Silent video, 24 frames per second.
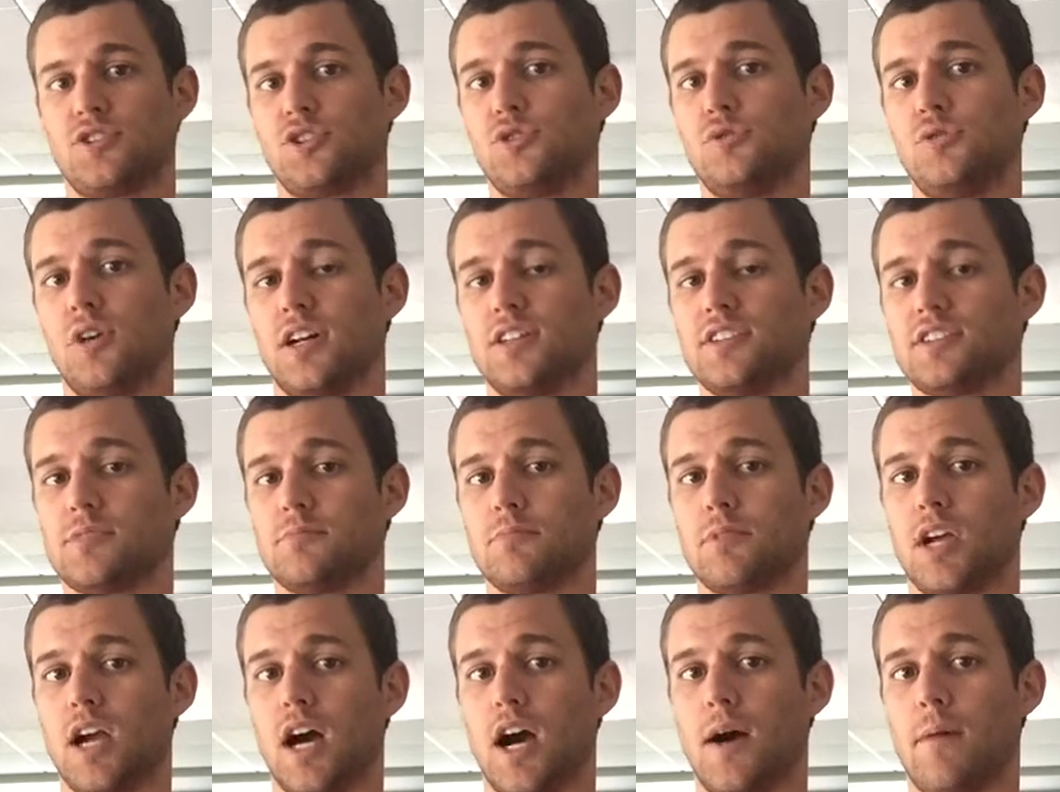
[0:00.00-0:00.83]
chew on
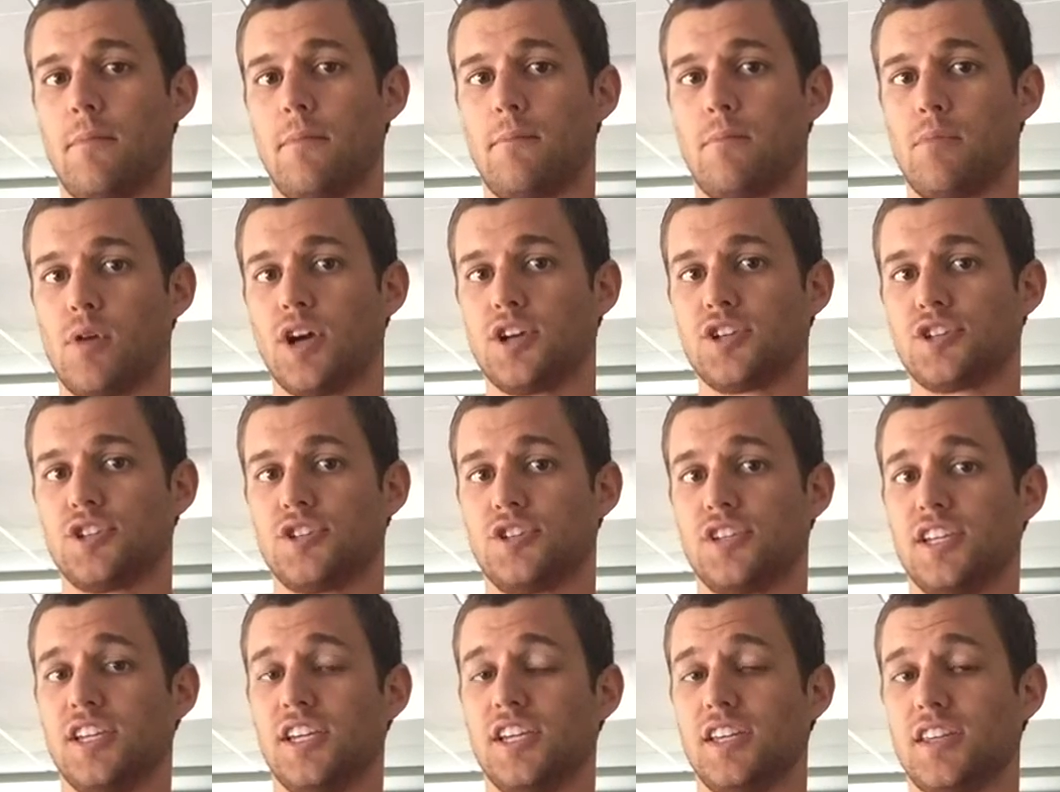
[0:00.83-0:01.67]
some gum, brush your
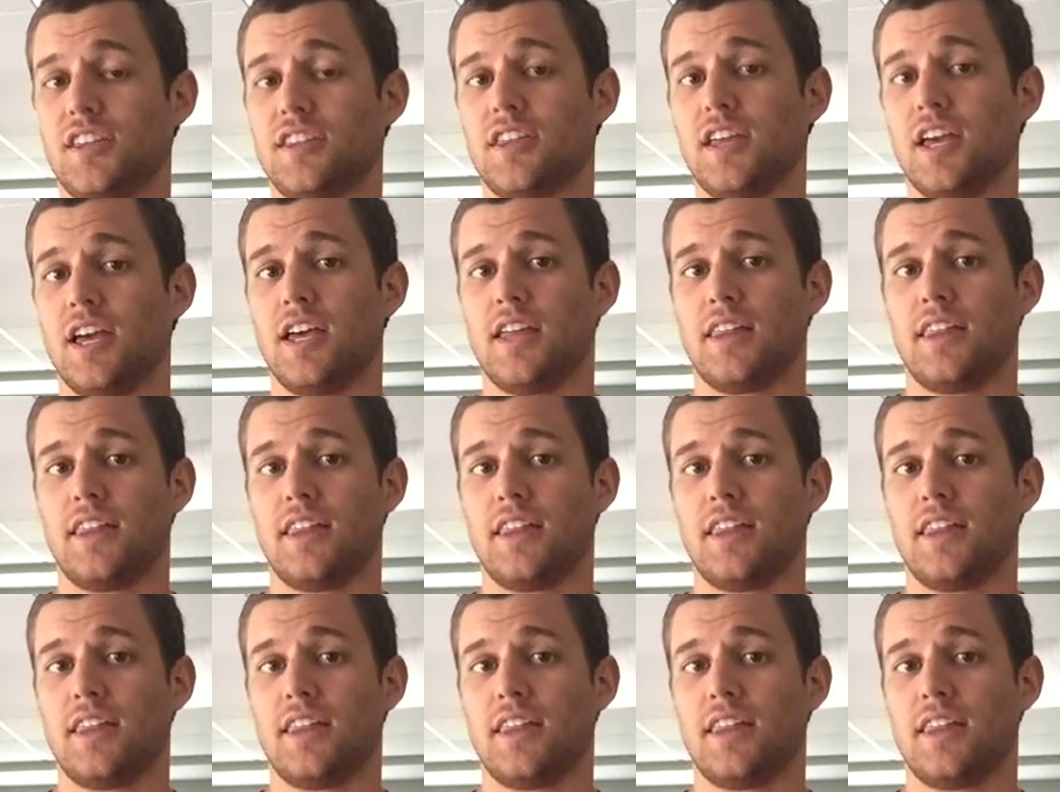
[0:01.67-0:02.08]
teeth.